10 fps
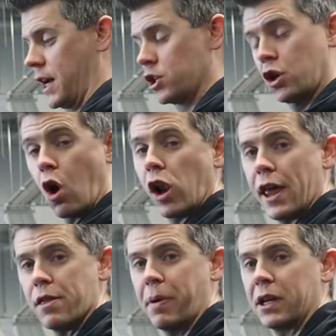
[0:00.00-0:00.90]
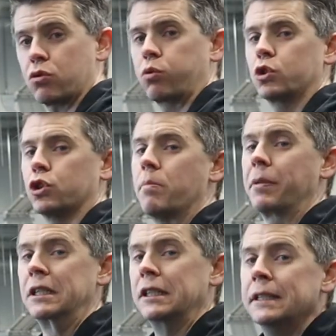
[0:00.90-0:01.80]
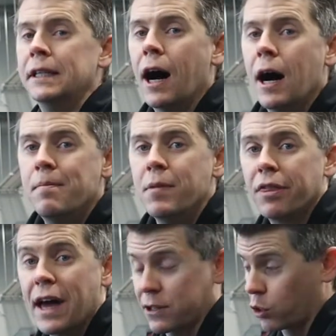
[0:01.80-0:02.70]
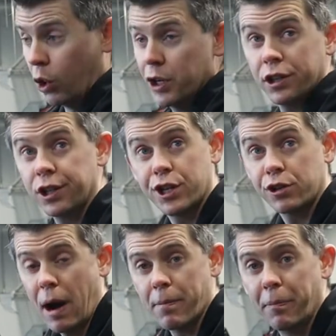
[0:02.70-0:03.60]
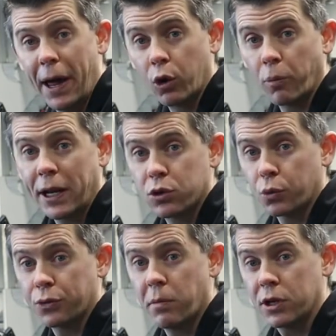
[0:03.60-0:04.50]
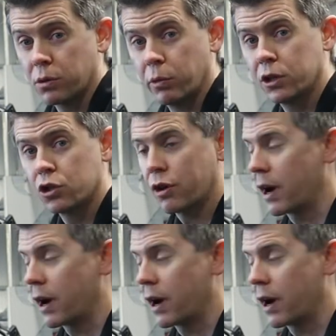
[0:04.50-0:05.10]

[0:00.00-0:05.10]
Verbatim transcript: and you can't let the pencil drop. Um, that's or you could just grab a pen or pencil from us and we could